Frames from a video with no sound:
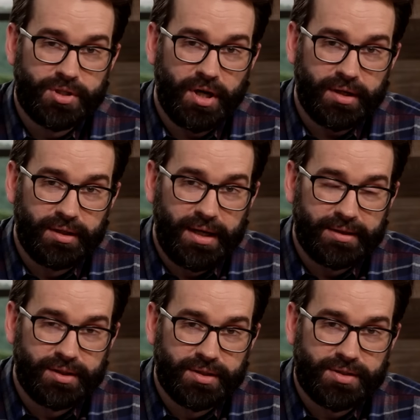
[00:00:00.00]
talking a
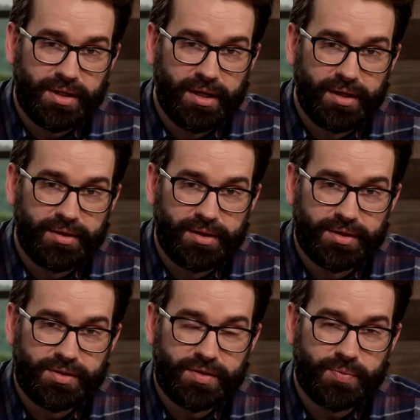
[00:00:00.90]
lot this
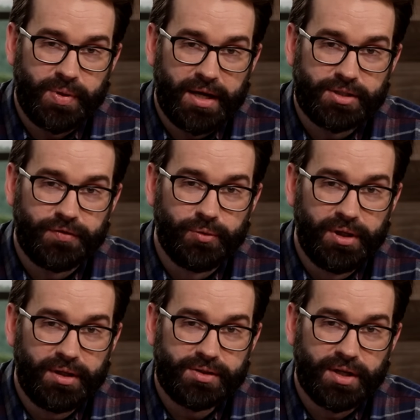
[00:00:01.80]
past few
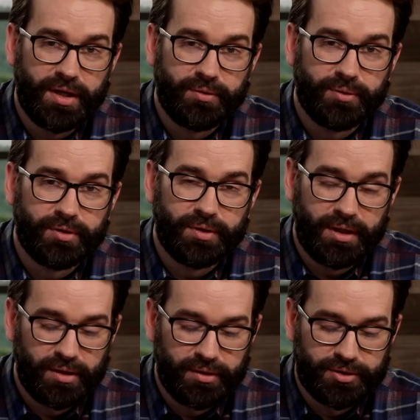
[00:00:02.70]
weeks, and we'll
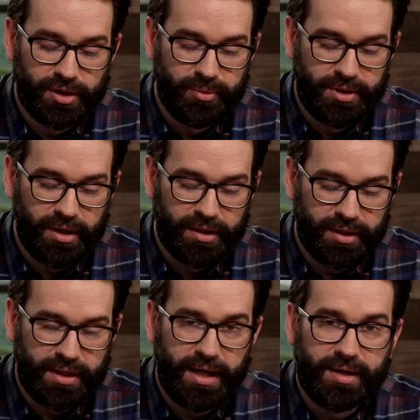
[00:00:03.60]
later on in the show be talking
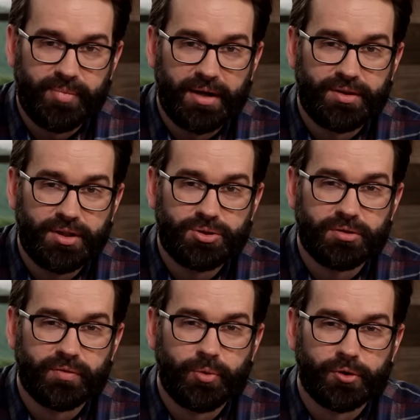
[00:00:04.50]
again about the issue
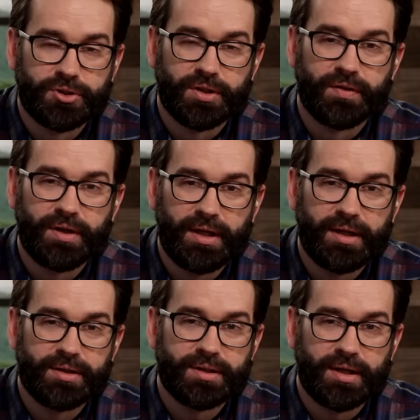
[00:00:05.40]
of abortion.
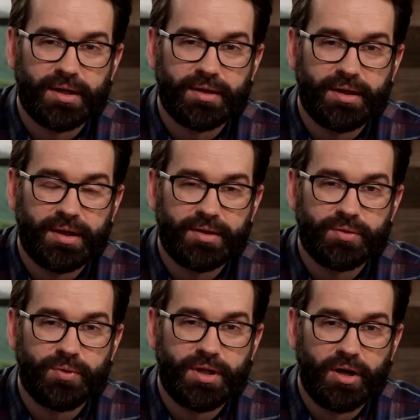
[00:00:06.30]

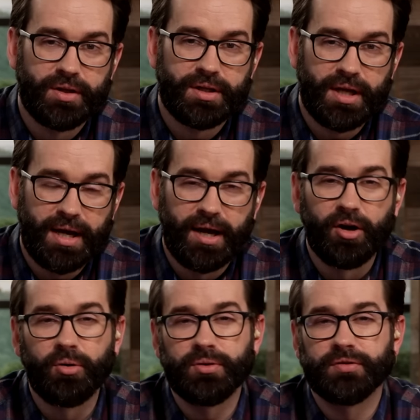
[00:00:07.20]
And we know that
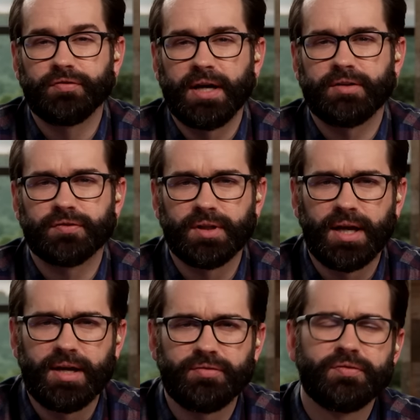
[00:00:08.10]
now the fight for
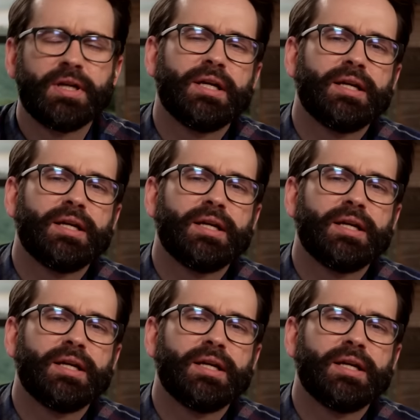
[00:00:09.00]
life